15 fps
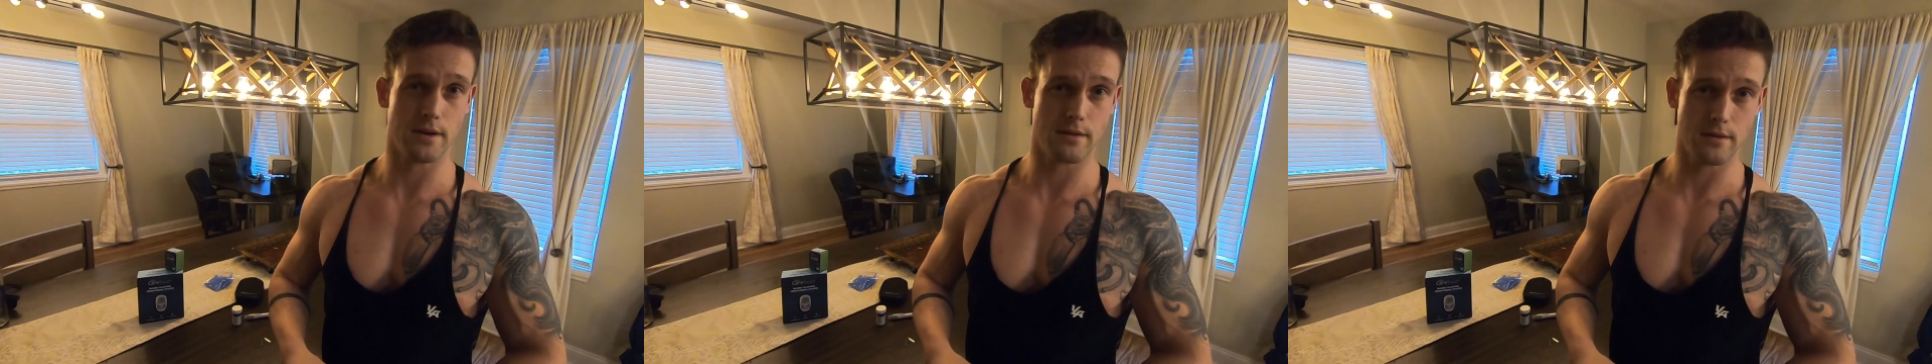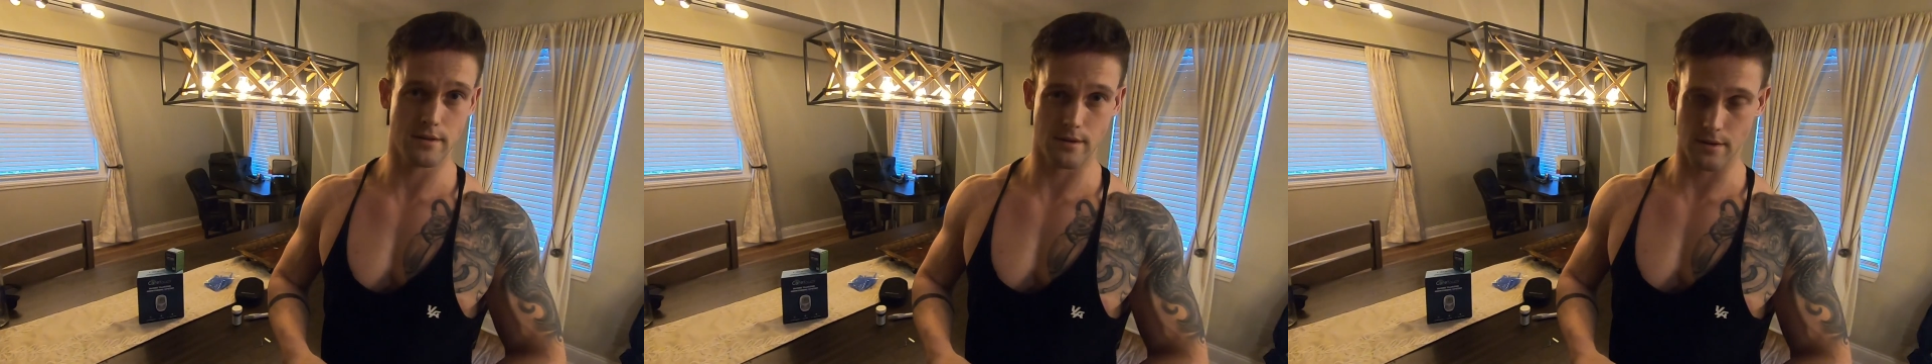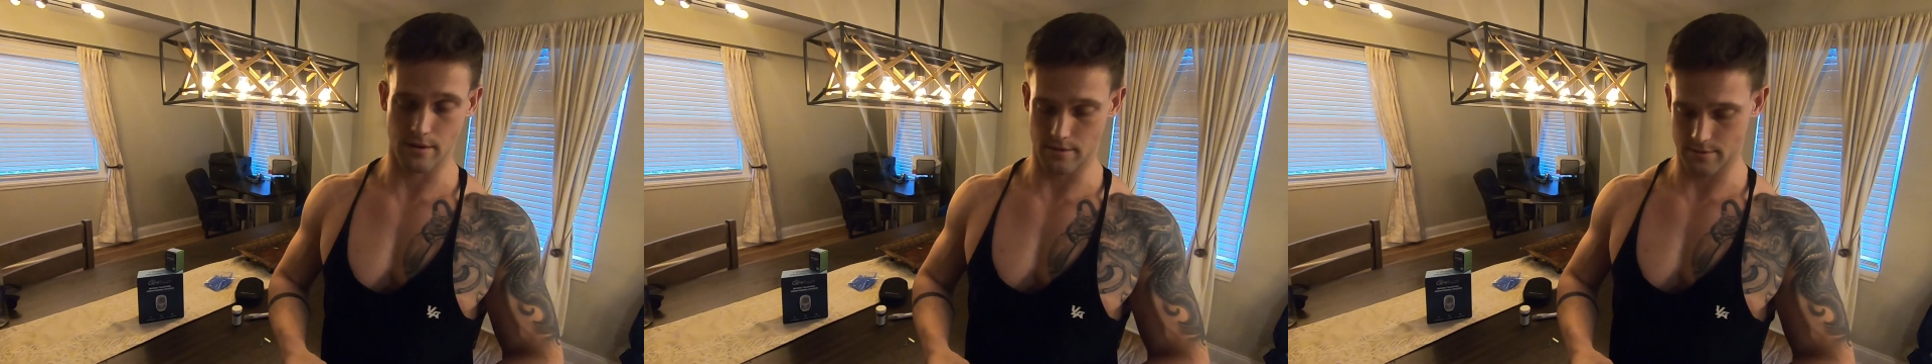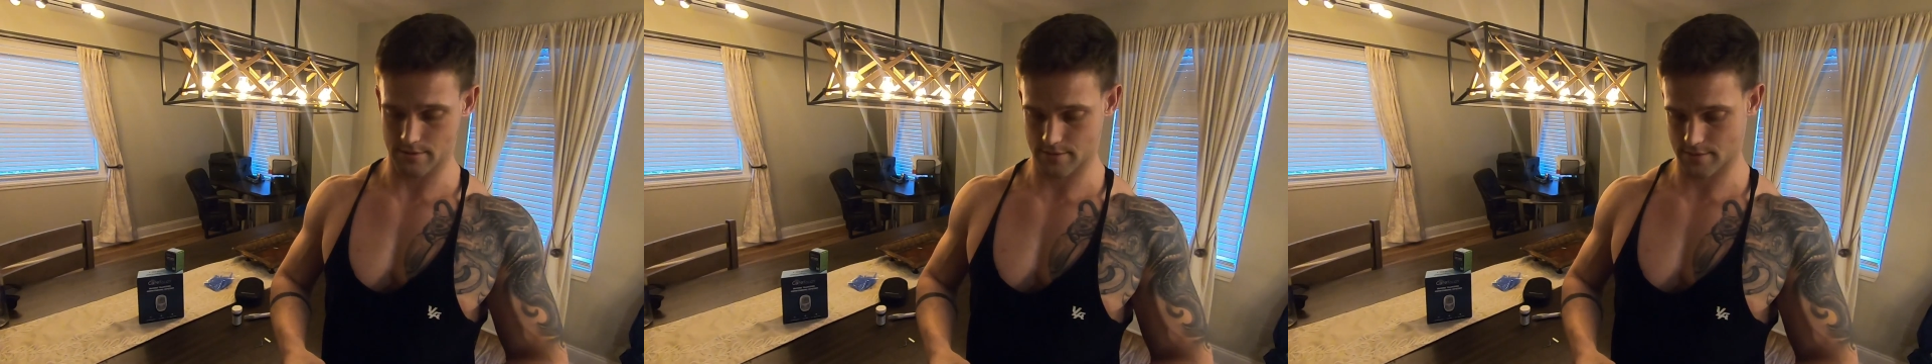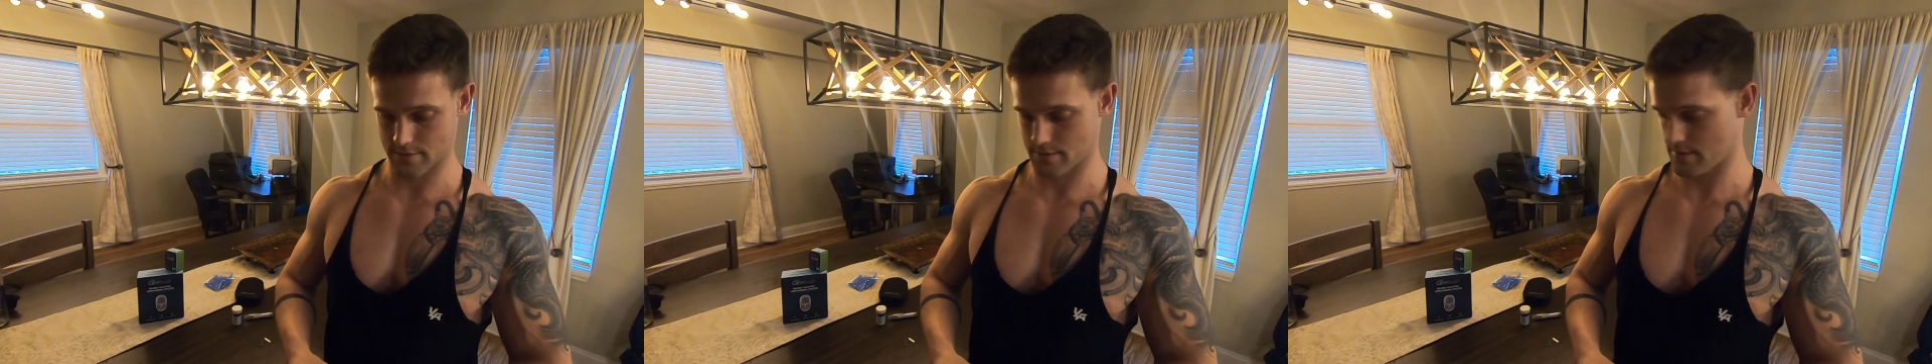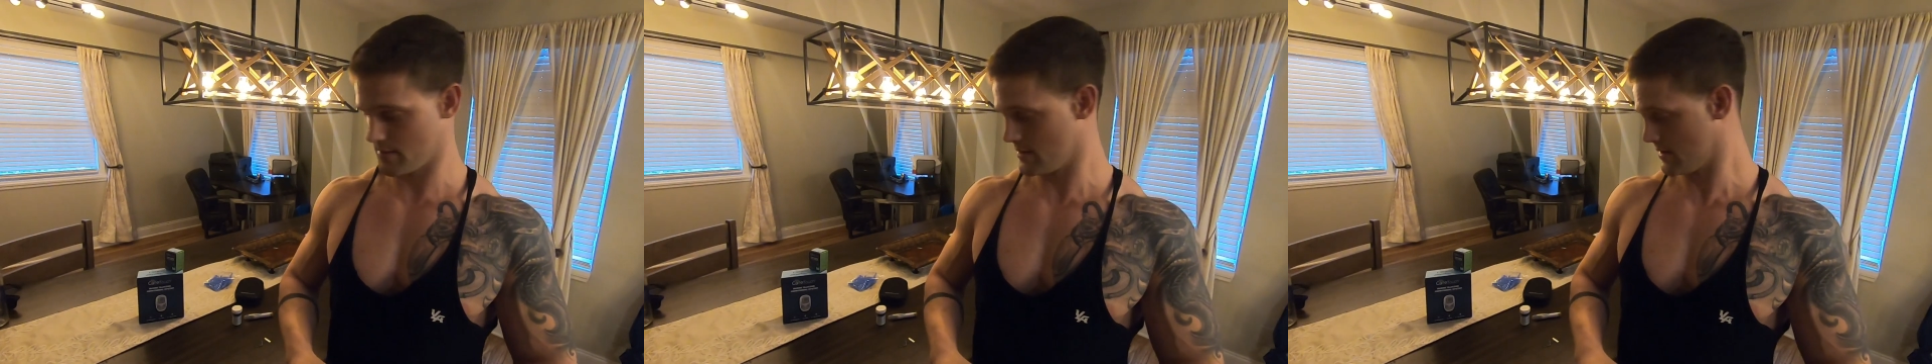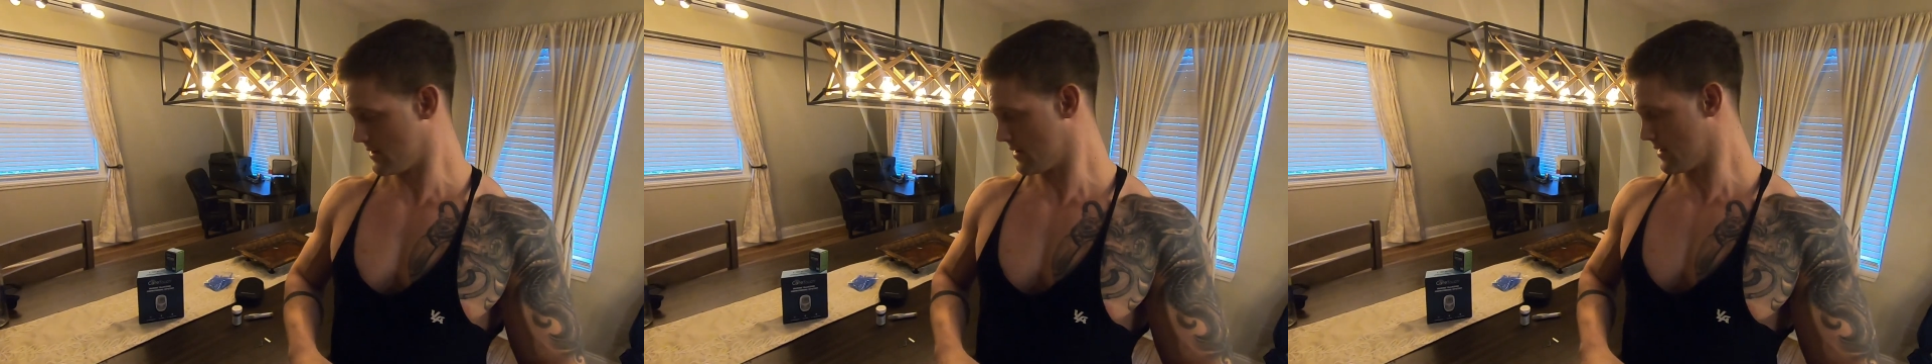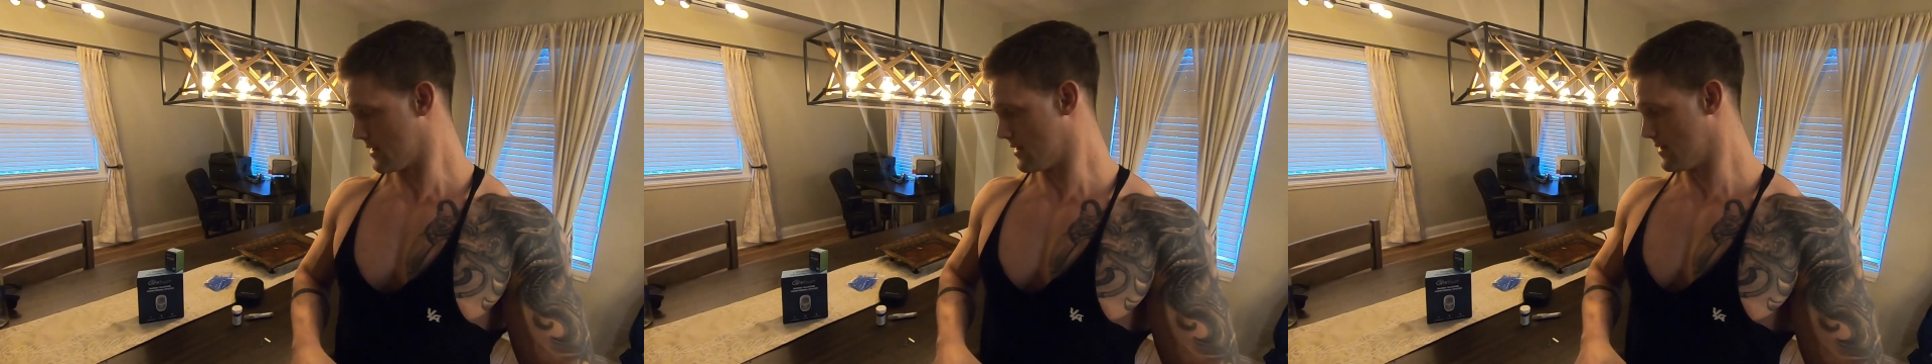glucose,
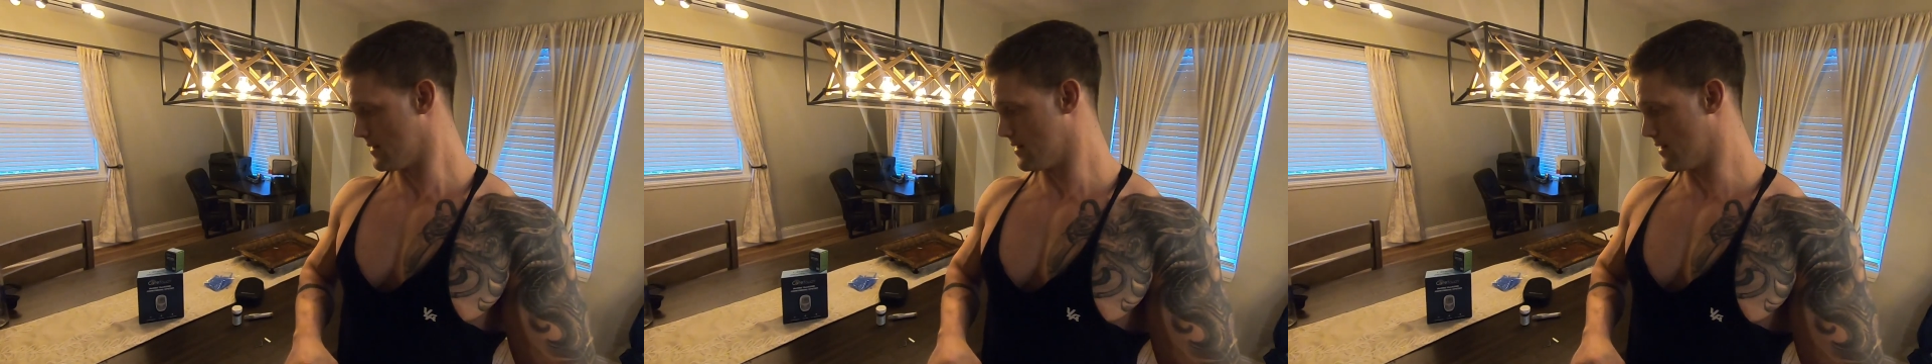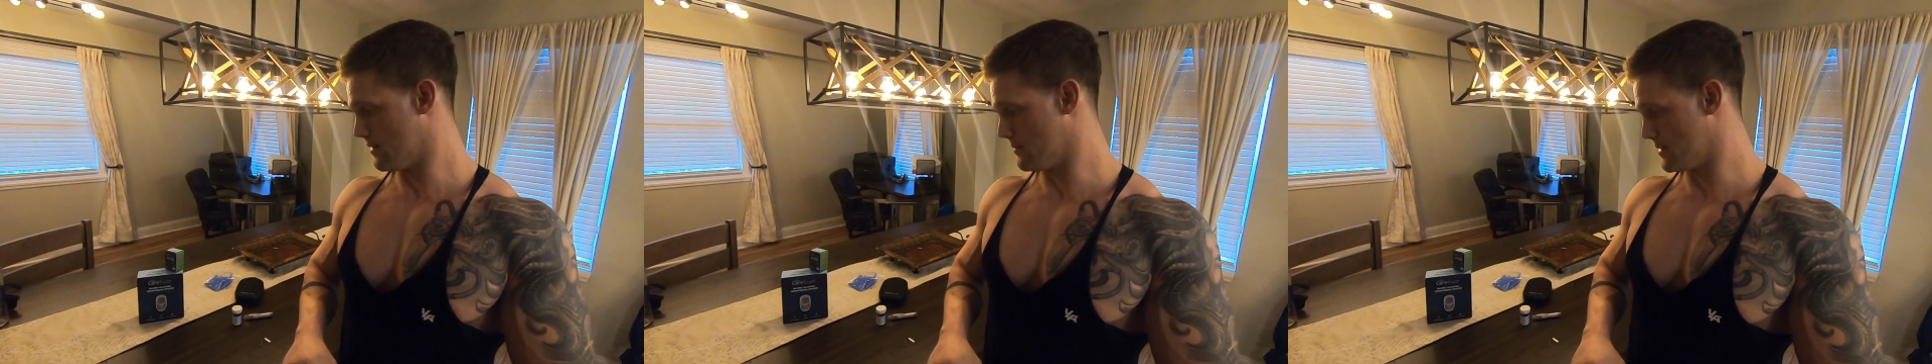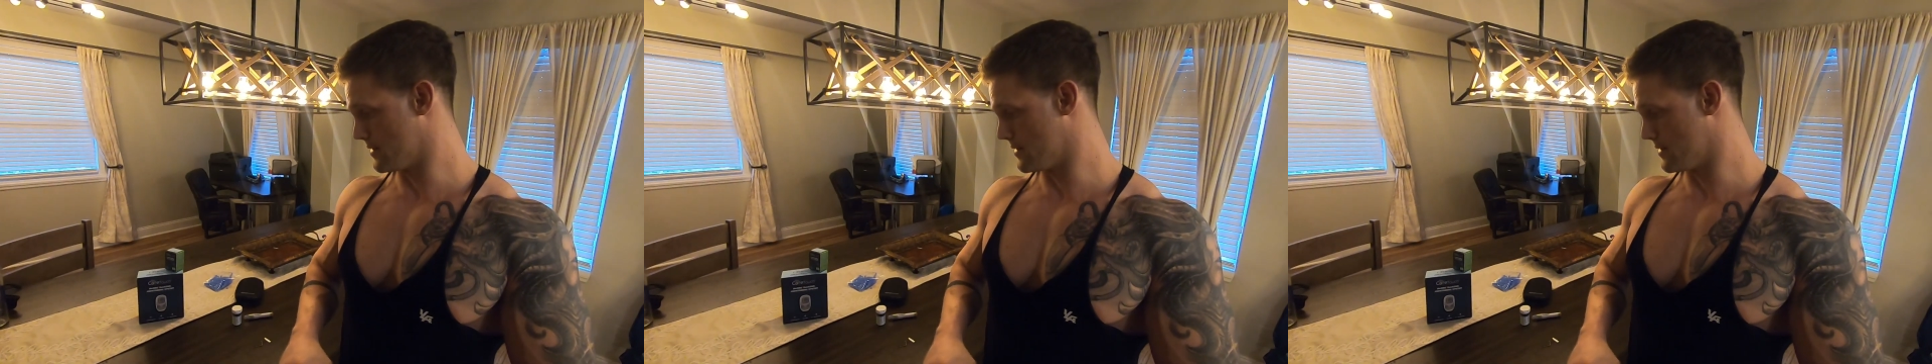not